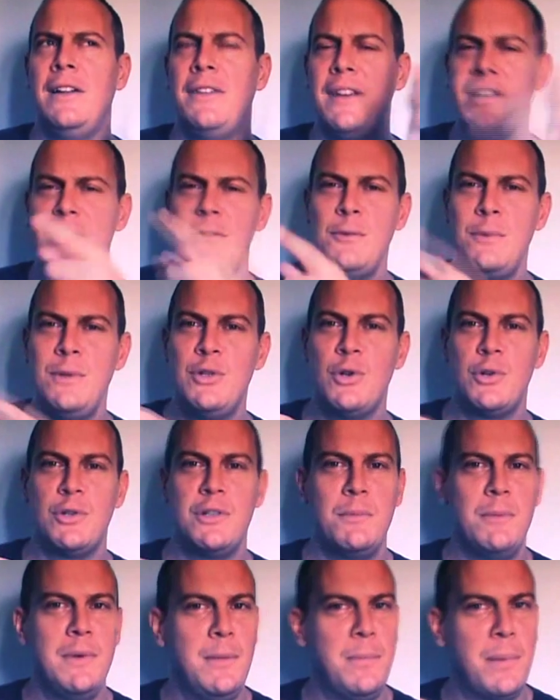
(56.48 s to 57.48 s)
They seem to be
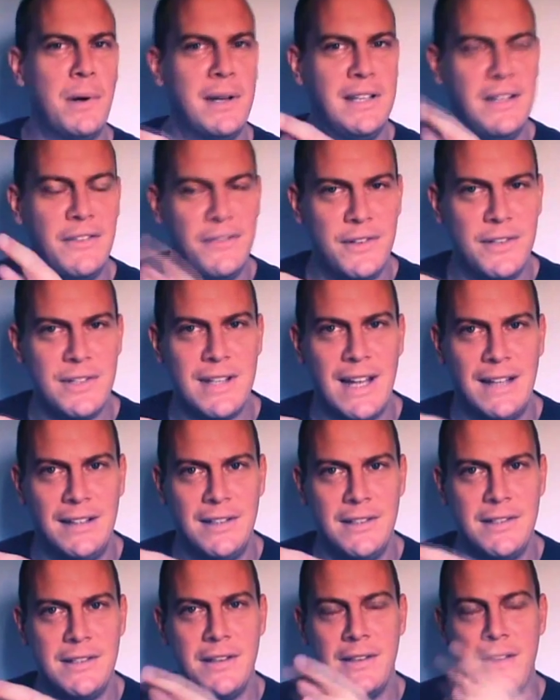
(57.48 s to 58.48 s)
judging me by different
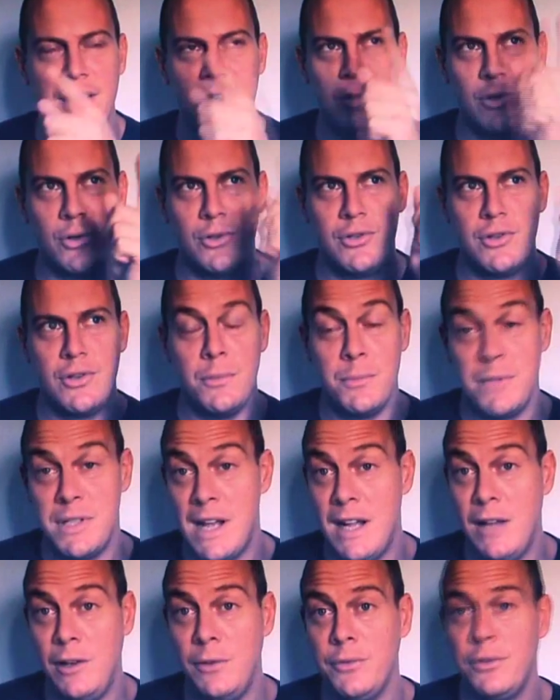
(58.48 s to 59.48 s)
standards than they judge
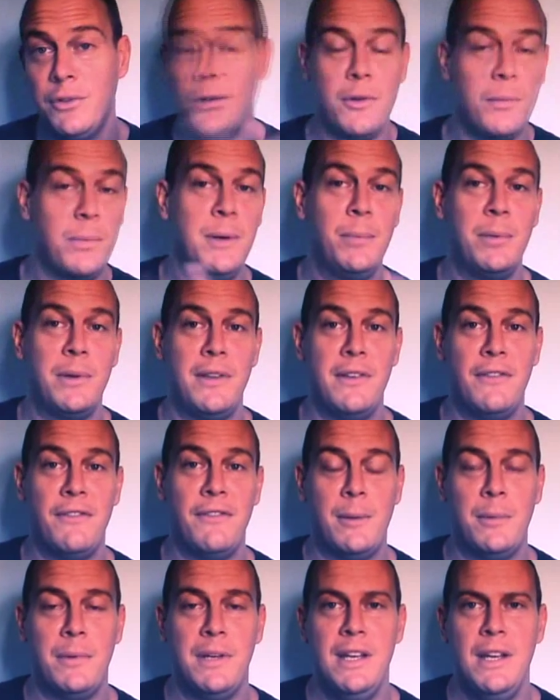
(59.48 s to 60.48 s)
themselves and other people in the
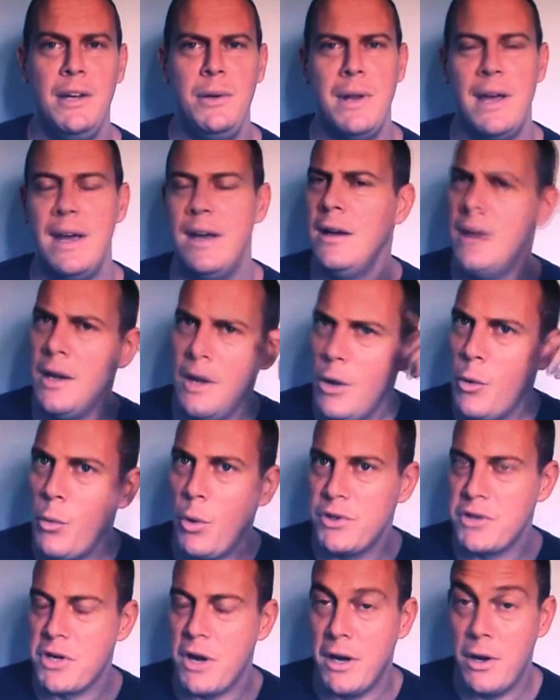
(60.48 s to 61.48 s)
family unit.
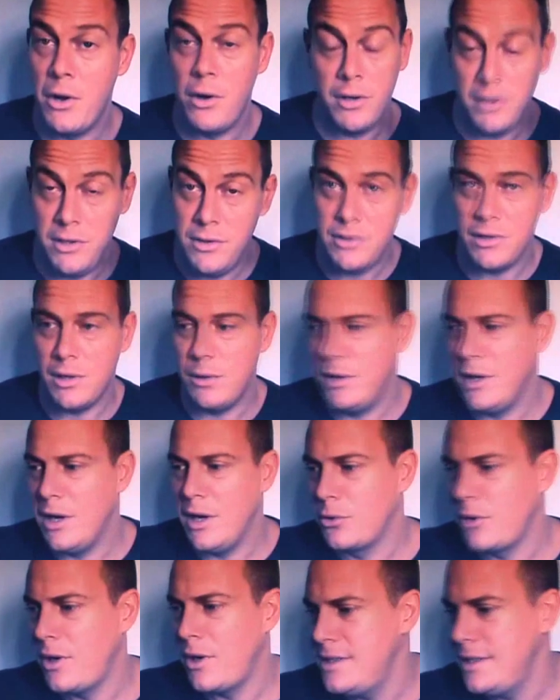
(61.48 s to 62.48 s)
What's going on? And you slowly
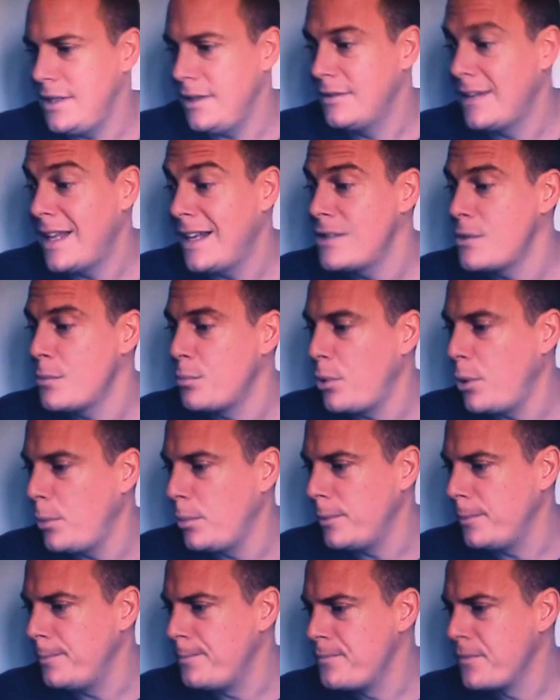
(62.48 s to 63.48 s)
go crazy. That's the
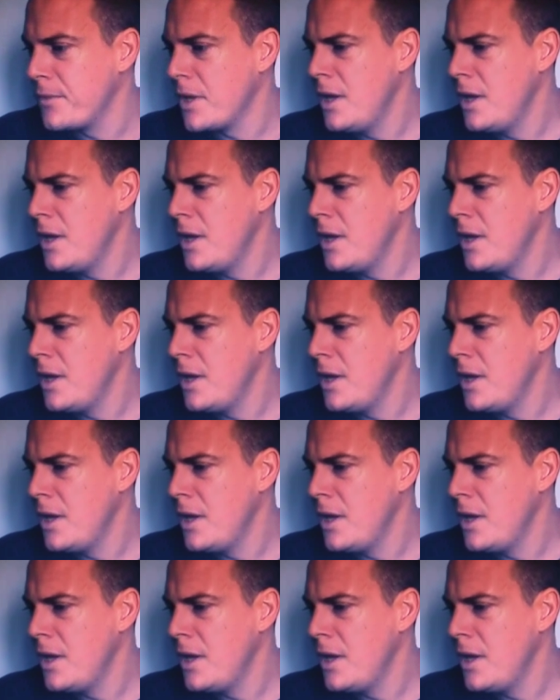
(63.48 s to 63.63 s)
problem.